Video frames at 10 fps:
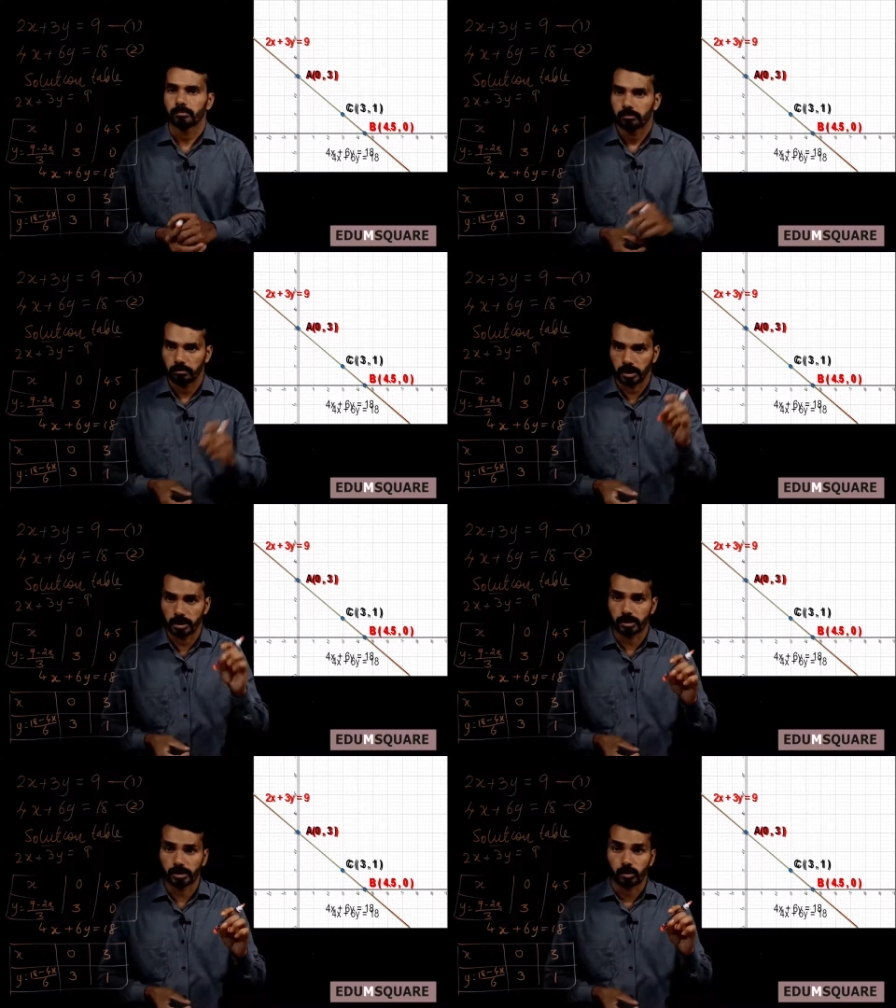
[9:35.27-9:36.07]

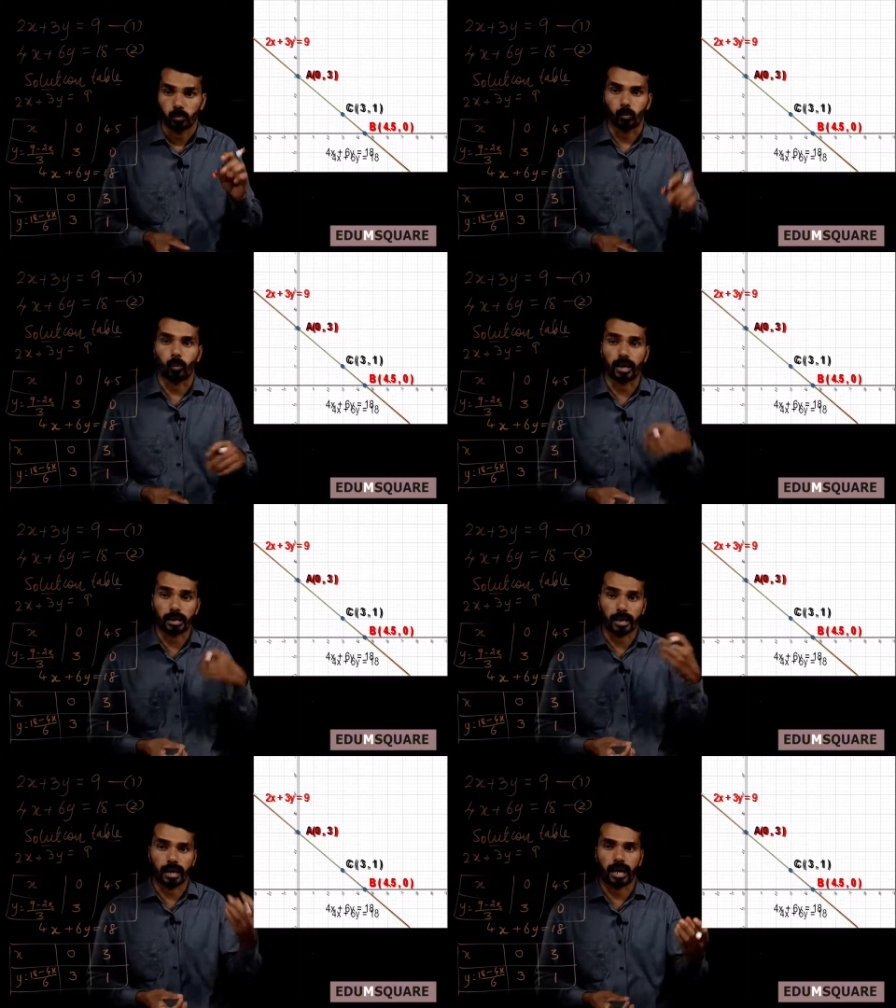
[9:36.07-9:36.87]
means
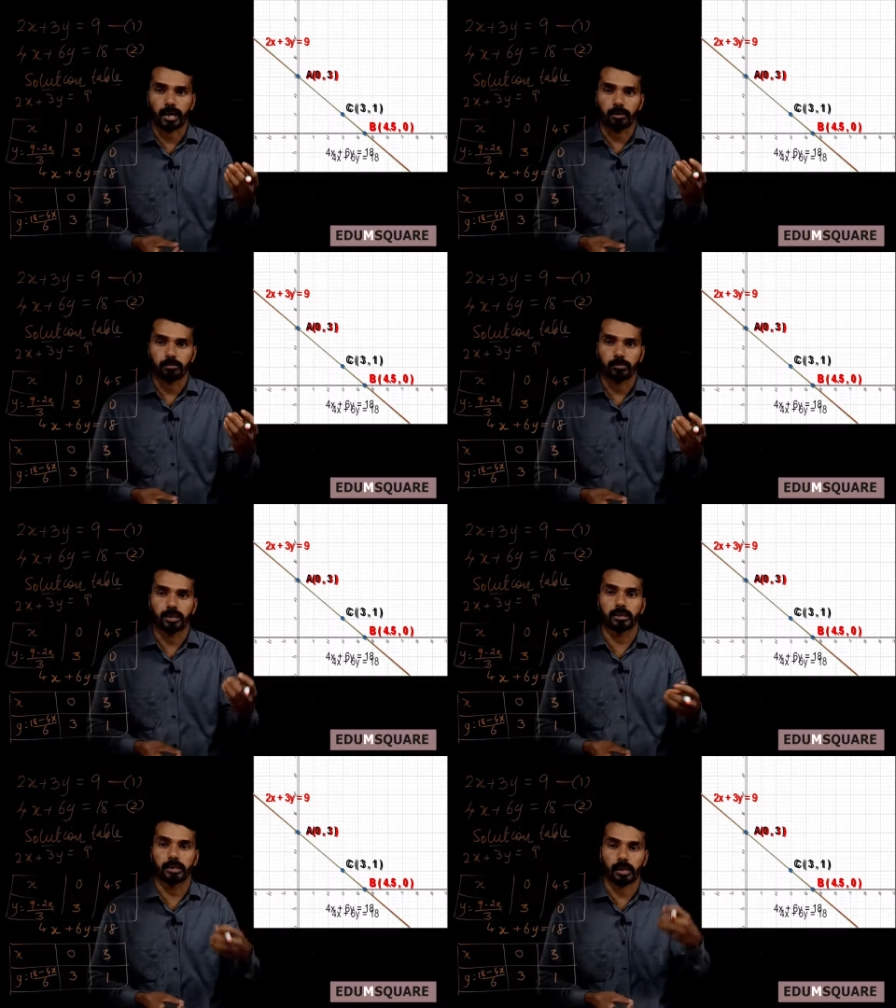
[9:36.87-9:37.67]
one can be
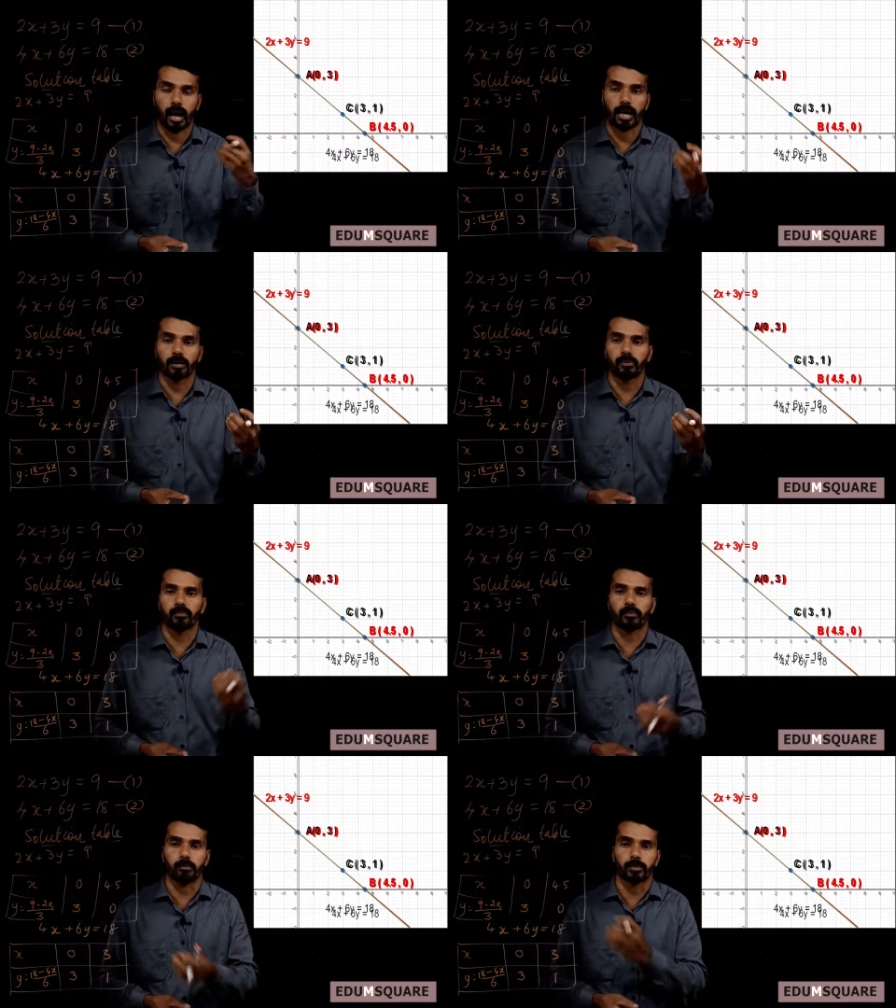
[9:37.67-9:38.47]
derived
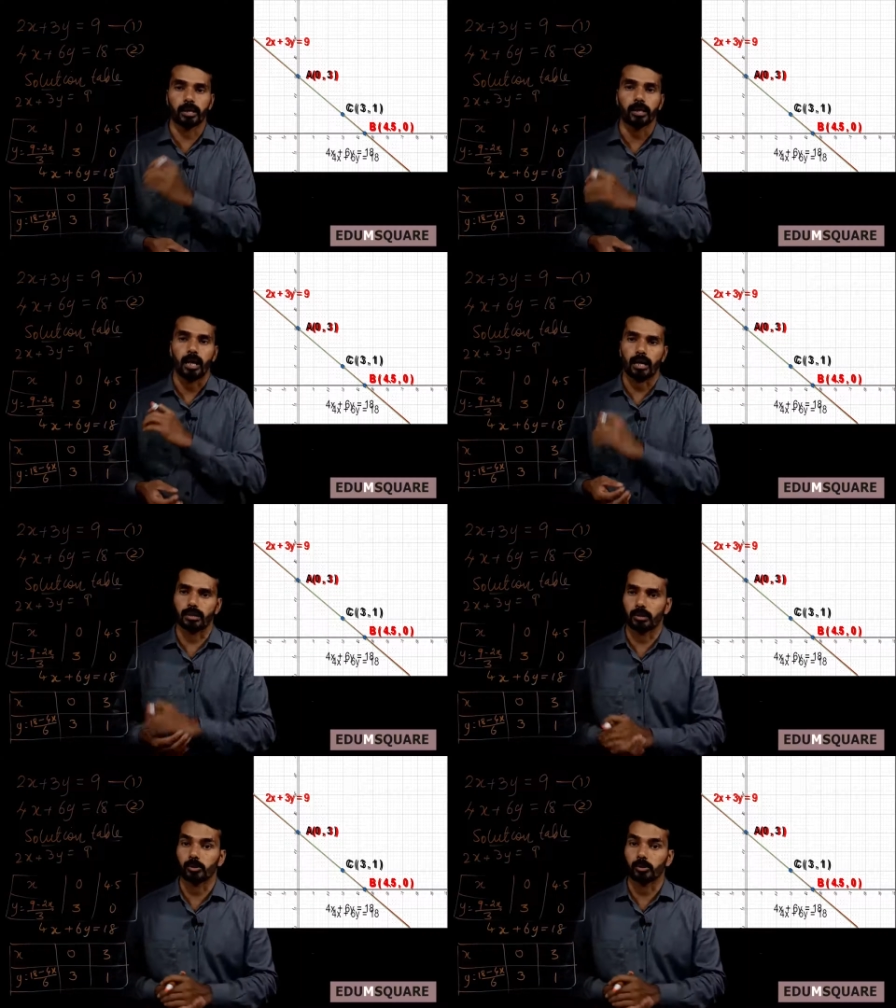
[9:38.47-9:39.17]
from the other.